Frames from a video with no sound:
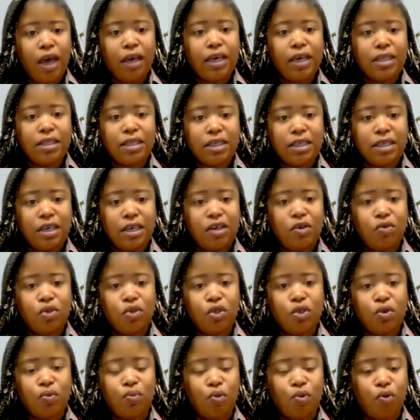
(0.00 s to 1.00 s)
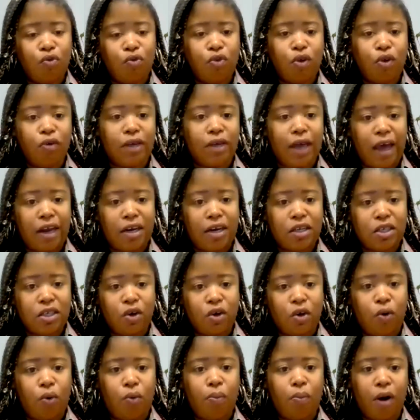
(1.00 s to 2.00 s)
continue to move the data to
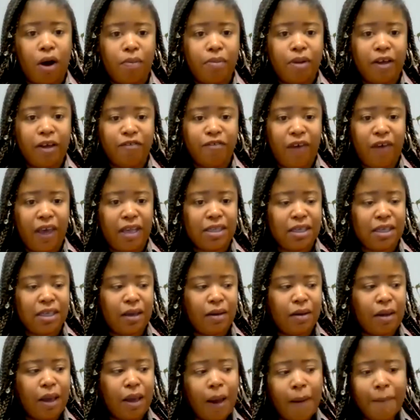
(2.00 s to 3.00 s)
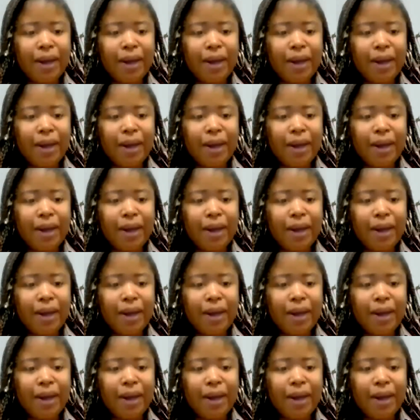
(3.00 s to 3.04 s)
go public facing.